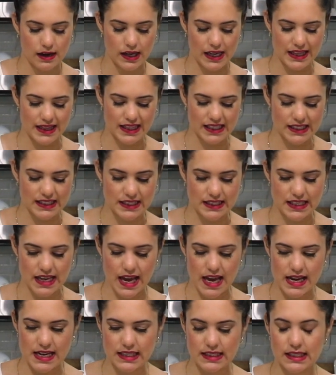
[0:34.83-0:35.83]
in the
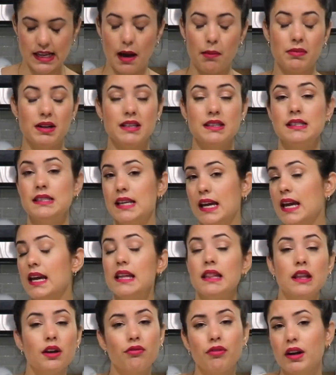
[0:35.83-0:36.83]
sense, I'm not
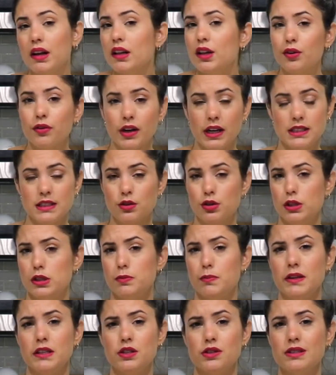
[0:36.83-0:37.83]
saying the regular Rice
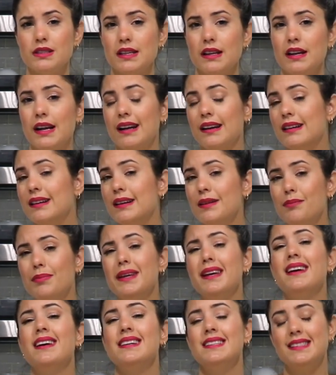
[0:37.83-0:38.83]
Krispie treats are not good,
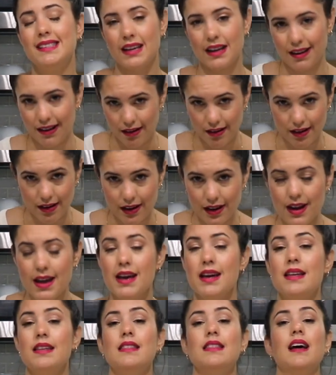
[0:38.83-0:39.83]
because they are.
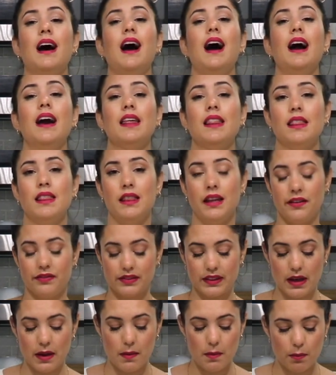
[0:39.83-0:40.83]
I
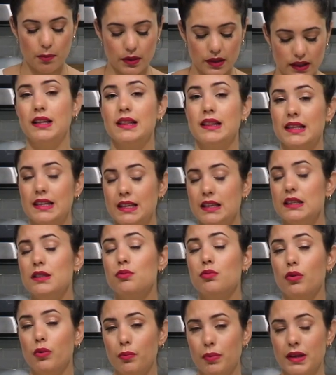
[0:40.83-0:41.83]
love them, but
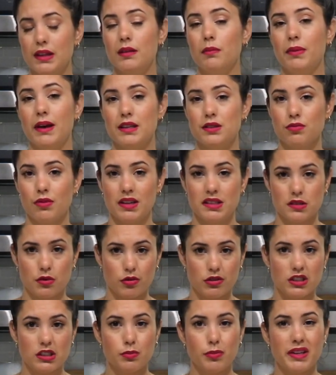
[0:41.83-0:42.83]
these will be the best Rice
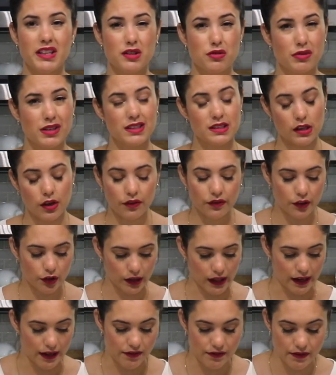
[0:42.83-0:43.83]
Krispie treats of your
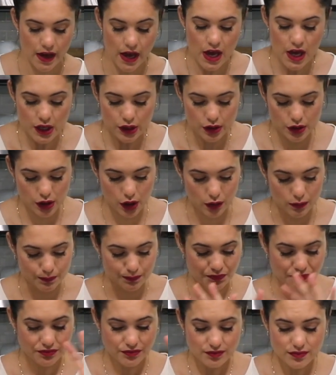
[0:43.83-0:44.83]
life. So
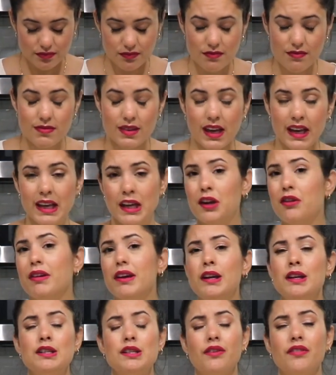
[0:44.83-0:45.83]

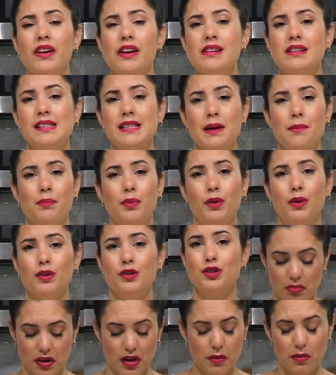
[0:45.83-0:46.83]
ingredients are very
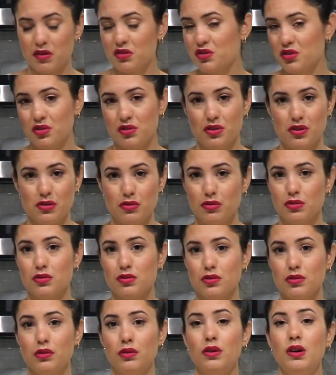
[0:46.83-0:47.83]
simple, pretty much your
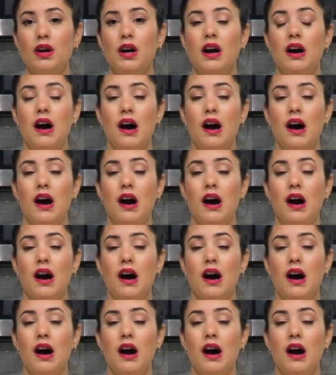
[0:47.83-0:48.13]
usual